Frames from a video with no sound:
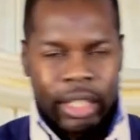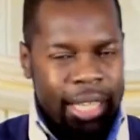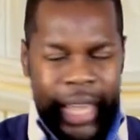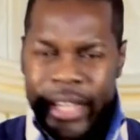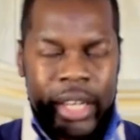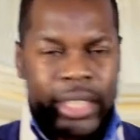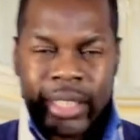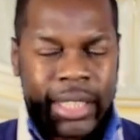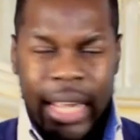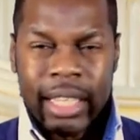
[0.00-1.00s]
Gideon
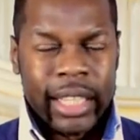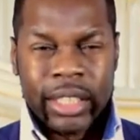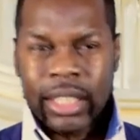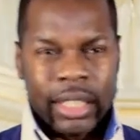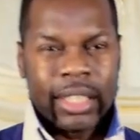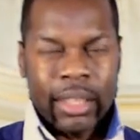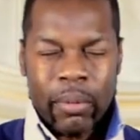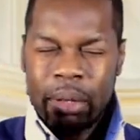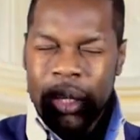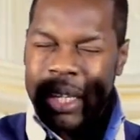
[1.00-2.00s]
is saying, listen,
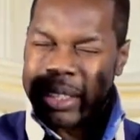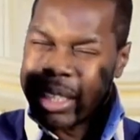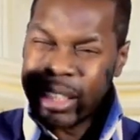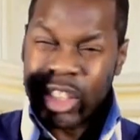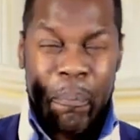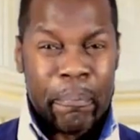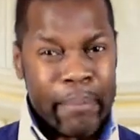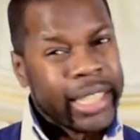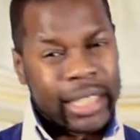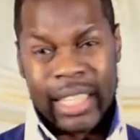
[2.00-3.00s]
this is
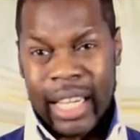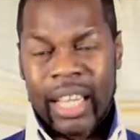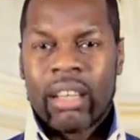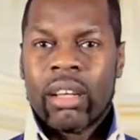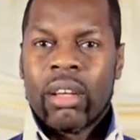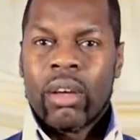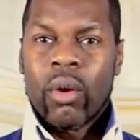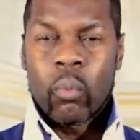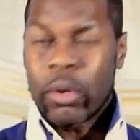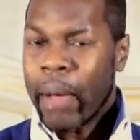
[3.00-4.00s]
messing
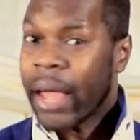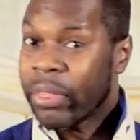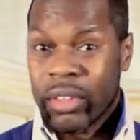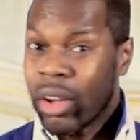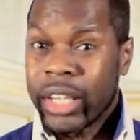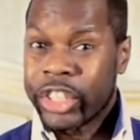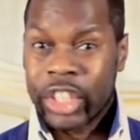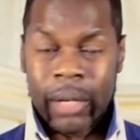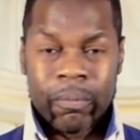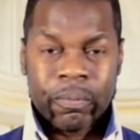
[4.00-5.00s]
with my
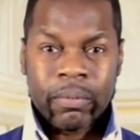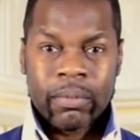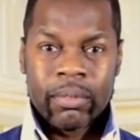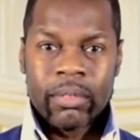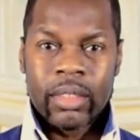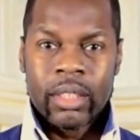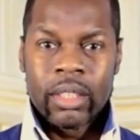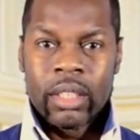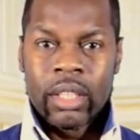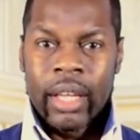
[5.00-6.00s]
theology.
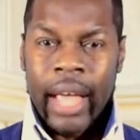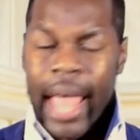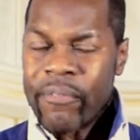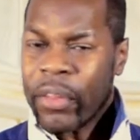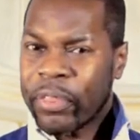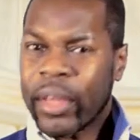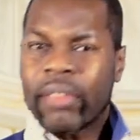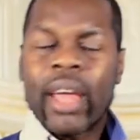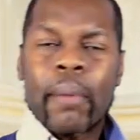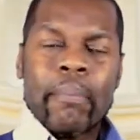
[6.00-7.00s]

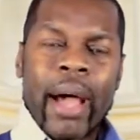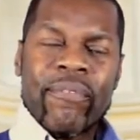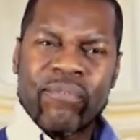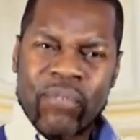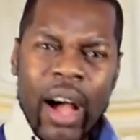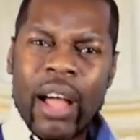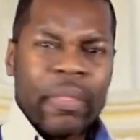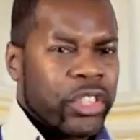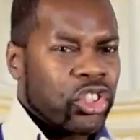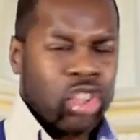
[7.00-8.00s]
Everything that my
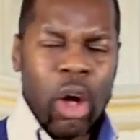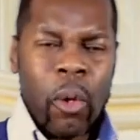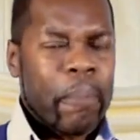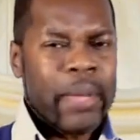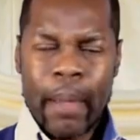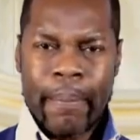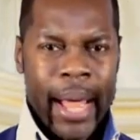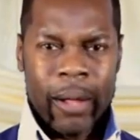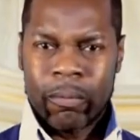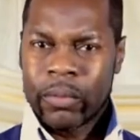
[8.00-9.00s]
fathers told me
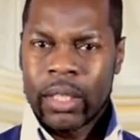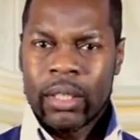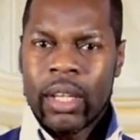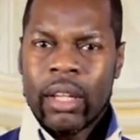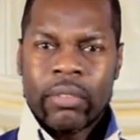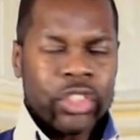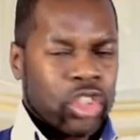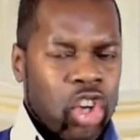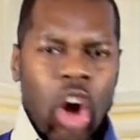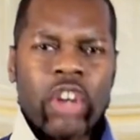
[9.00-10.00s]
about, this
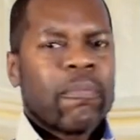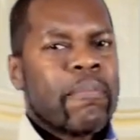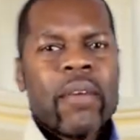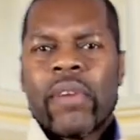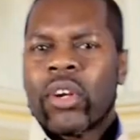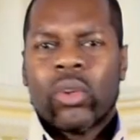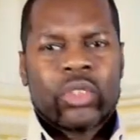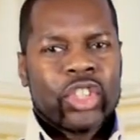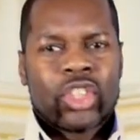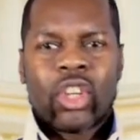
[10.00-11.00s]
God of
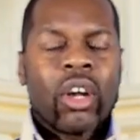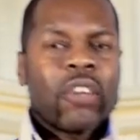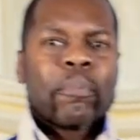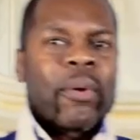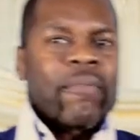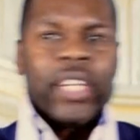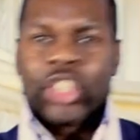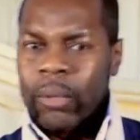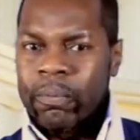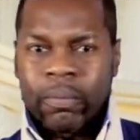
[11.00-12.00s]
miracles, this God of
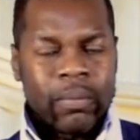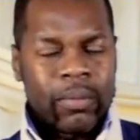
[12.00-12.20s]
provision,